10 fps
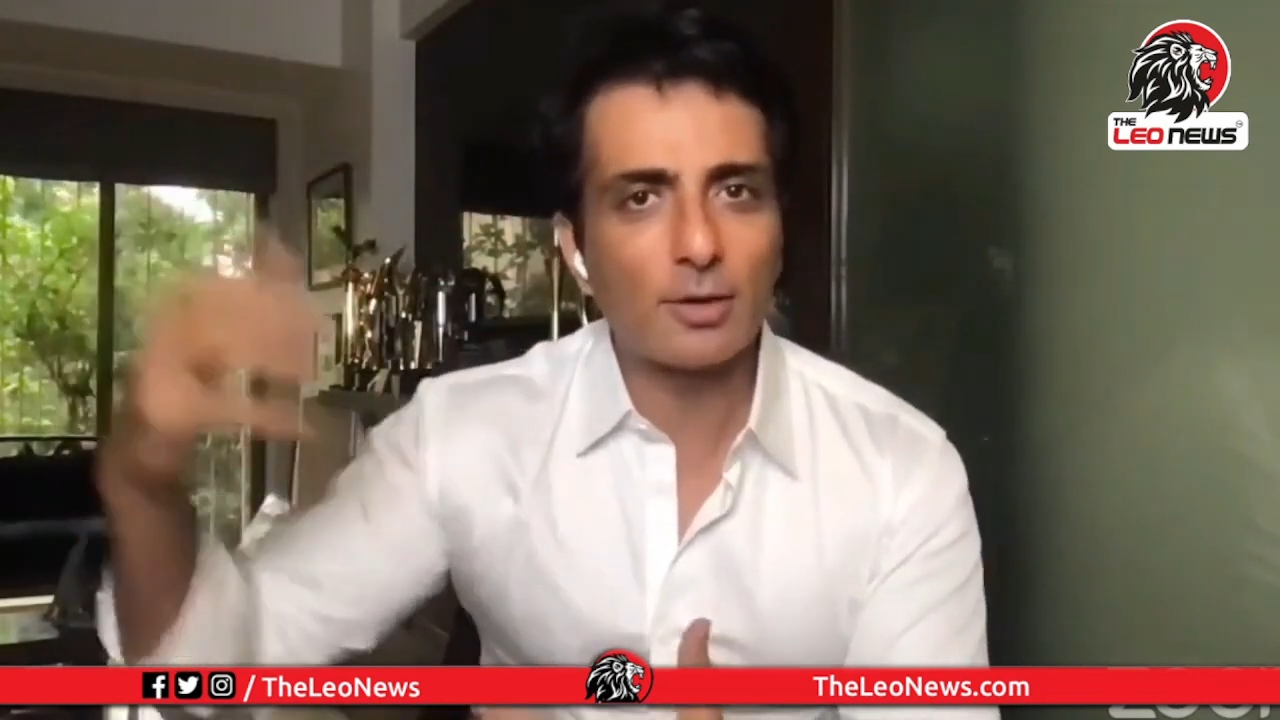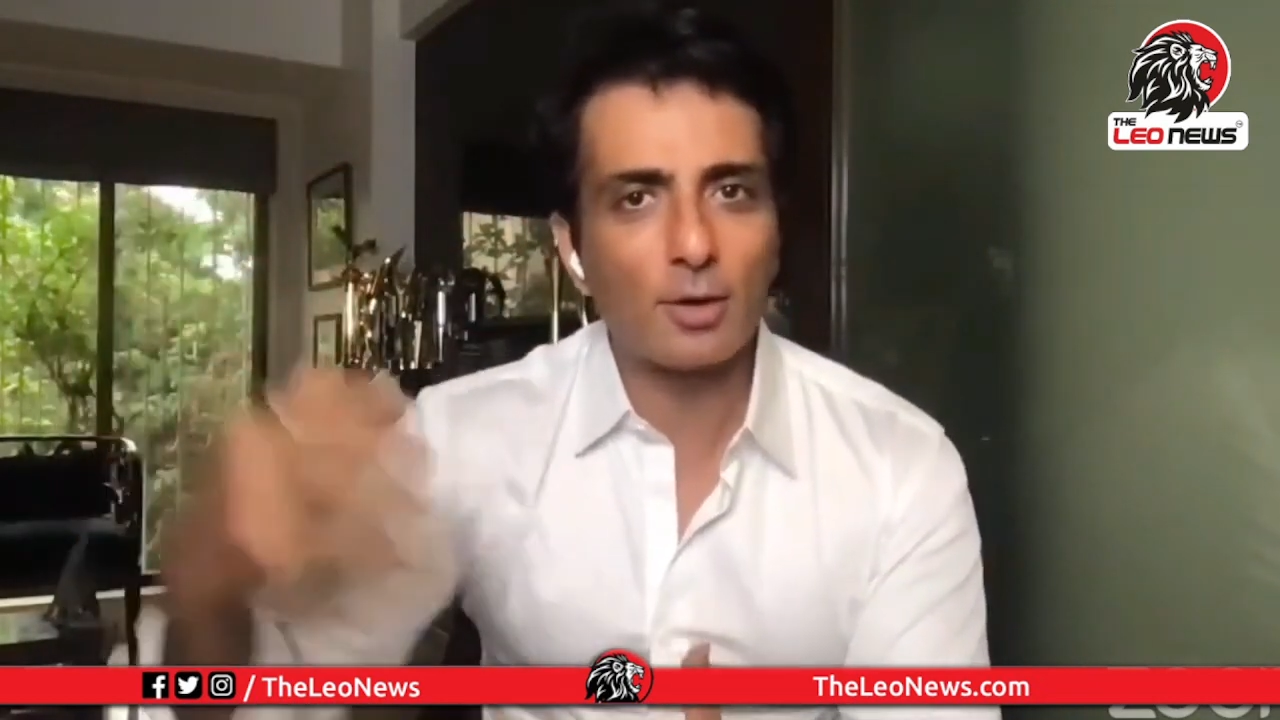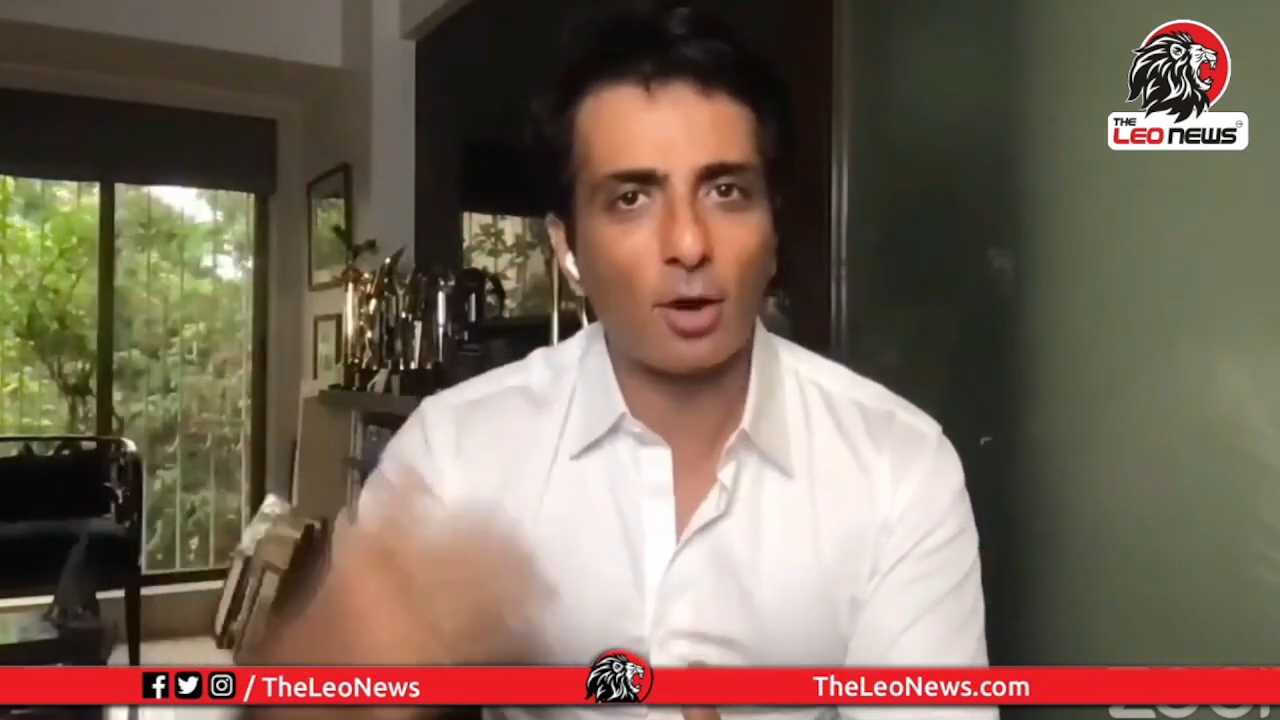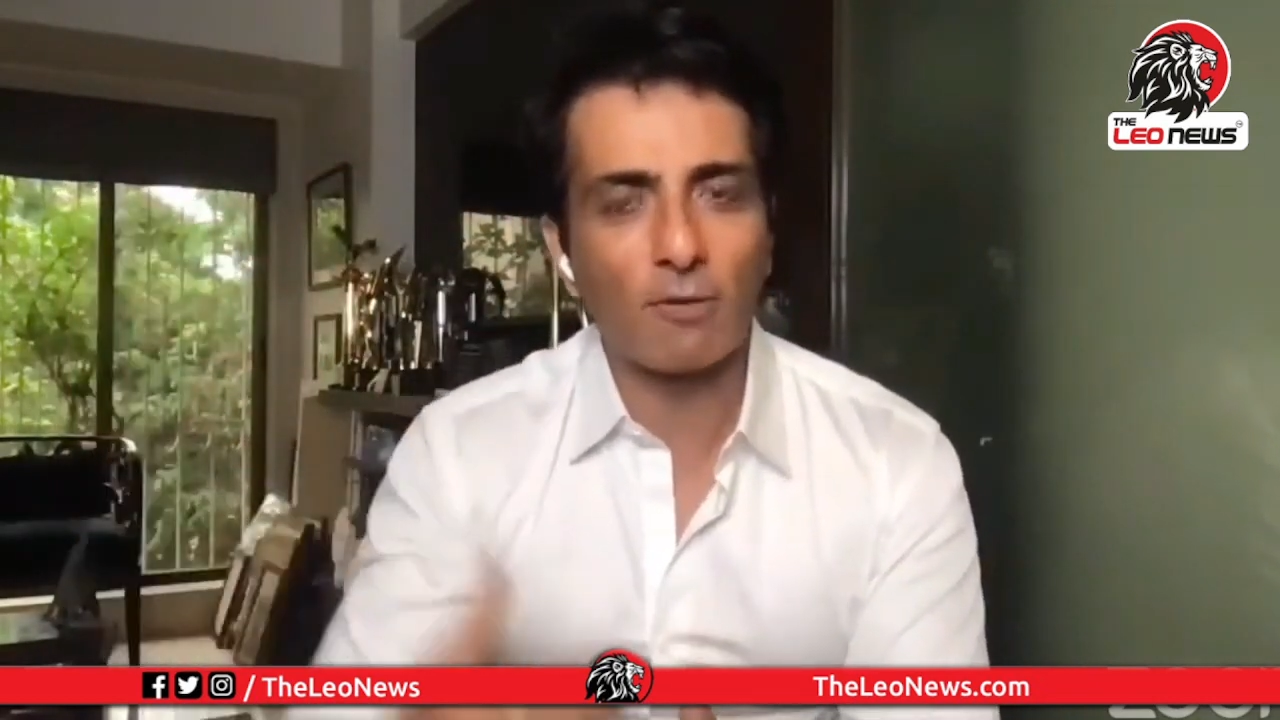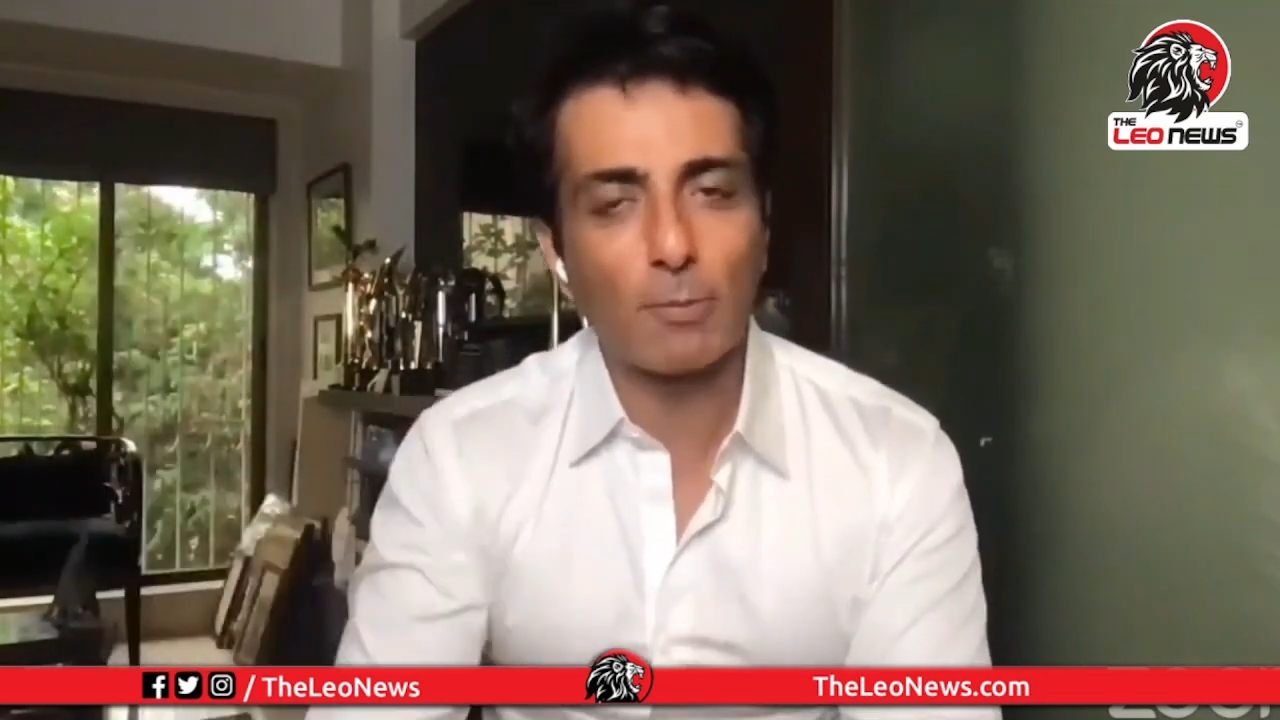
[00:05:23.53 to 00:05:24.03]
a
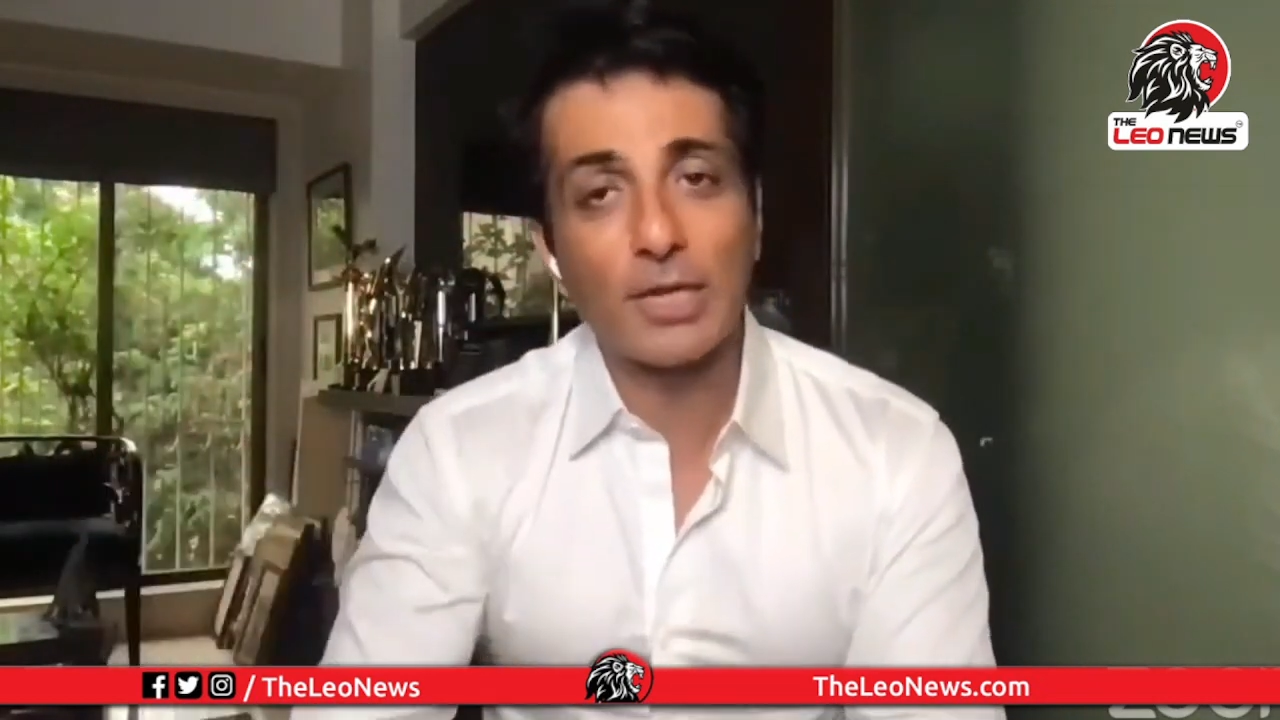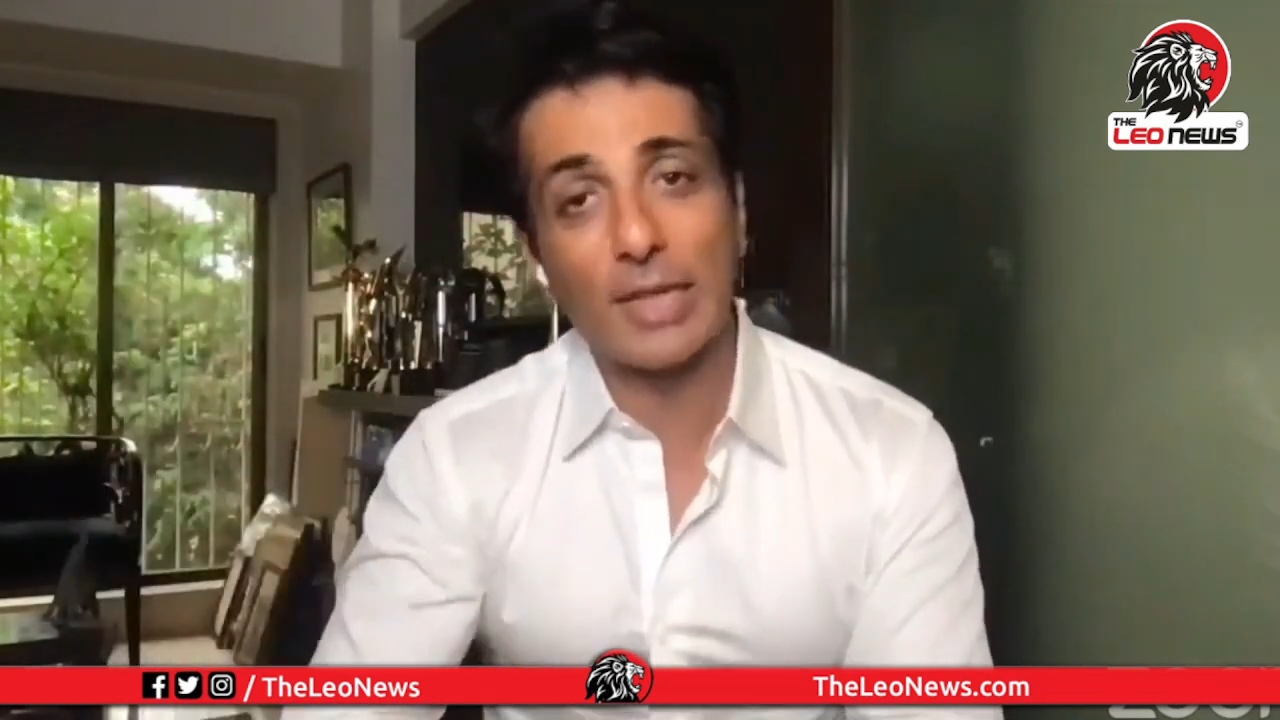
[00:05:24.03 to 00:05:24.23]
lot of money,